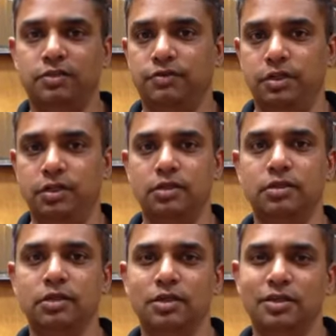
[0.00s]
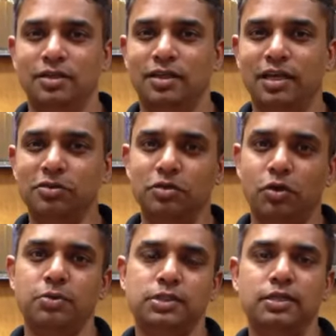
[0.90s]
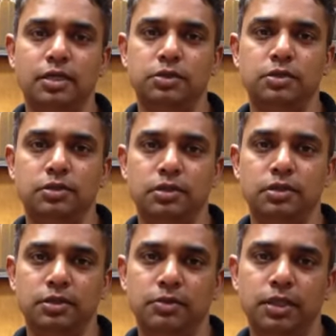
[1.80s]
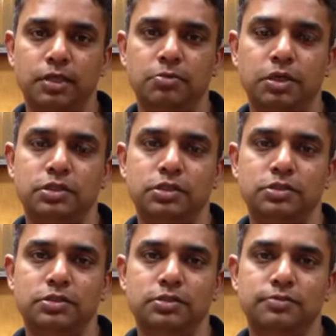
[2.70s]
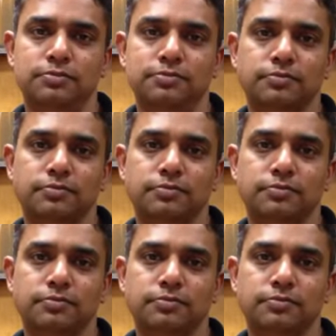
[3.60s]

And I don't always get that with the other brushes.